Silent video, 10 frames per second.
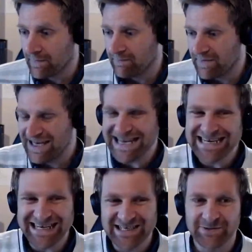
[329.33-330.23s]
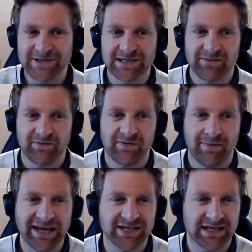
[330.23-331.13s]
leading sources of
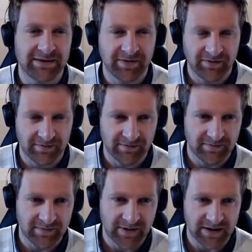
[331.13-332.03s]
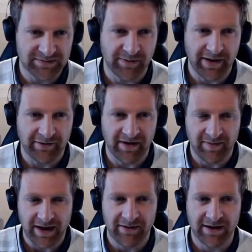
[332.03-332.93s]
information coming from the cosmic microwave
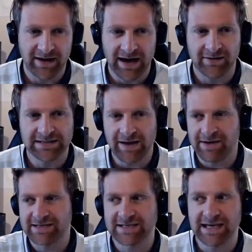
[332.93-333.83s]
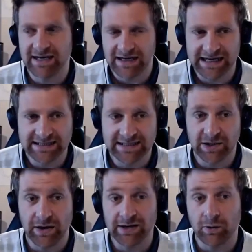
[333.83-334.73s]
background now, is how much it's getting lensed.
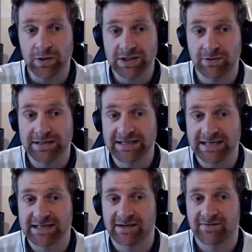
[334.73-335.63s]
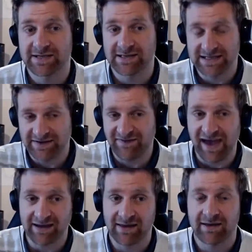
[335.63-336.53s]
So it also is sensitive to this
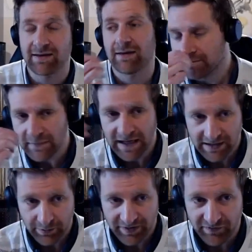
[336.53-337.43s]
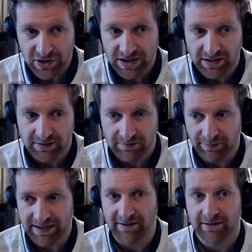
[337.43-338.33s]
effect, and there will be future
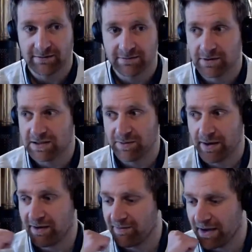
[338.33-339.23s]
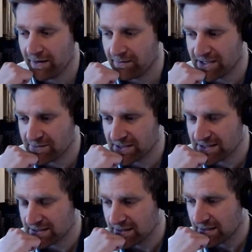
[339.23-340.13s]
better cosmic microwave background measurements.